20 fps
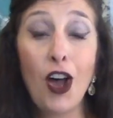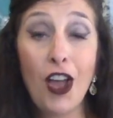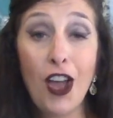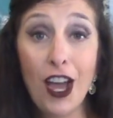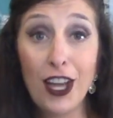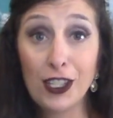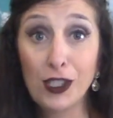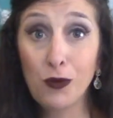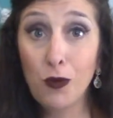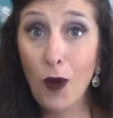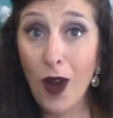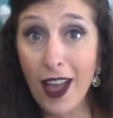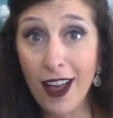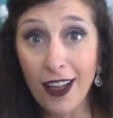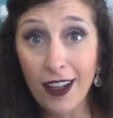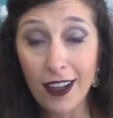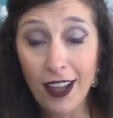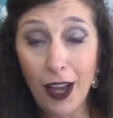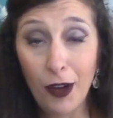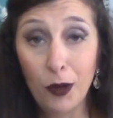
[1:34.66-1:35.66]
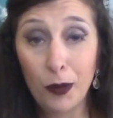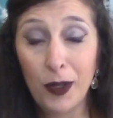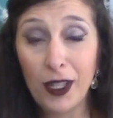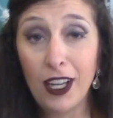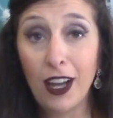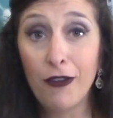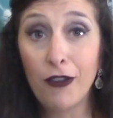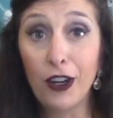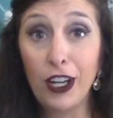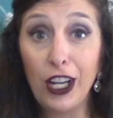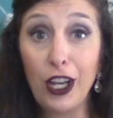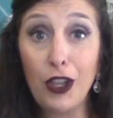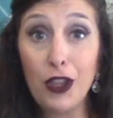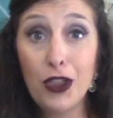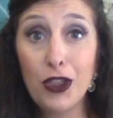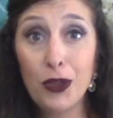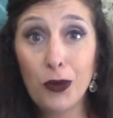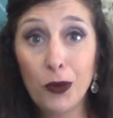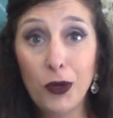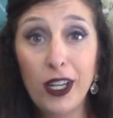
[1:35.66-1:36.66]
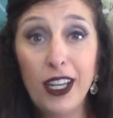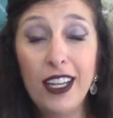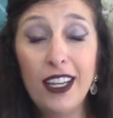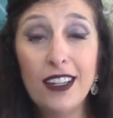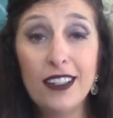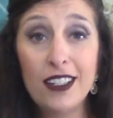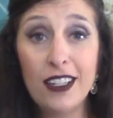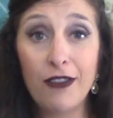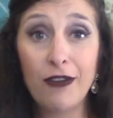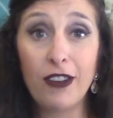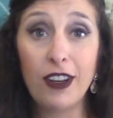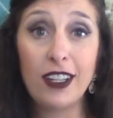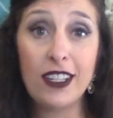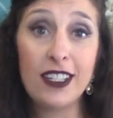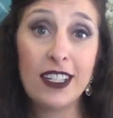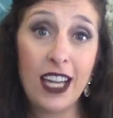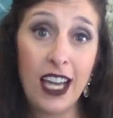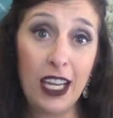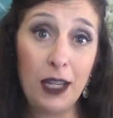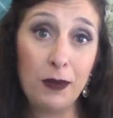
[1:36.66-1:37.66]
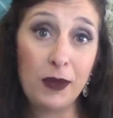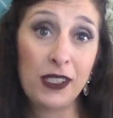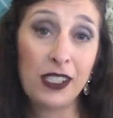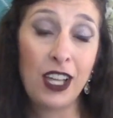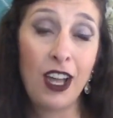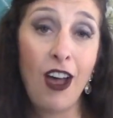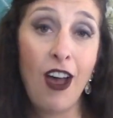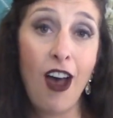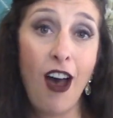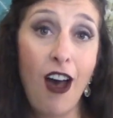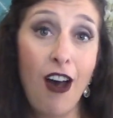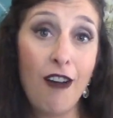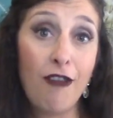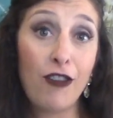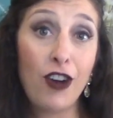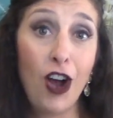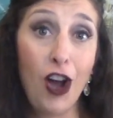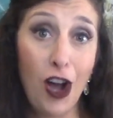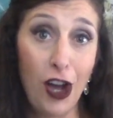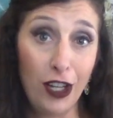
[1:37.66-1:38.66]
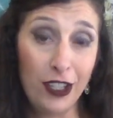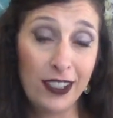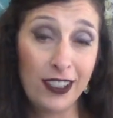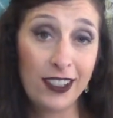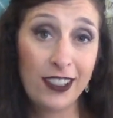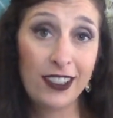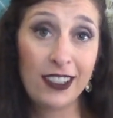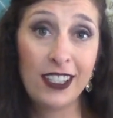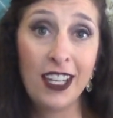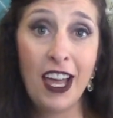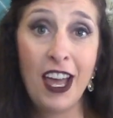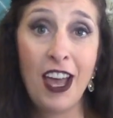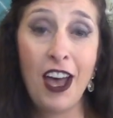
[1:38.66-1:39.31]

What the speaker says: As well, I will be covering 3 different types of costs.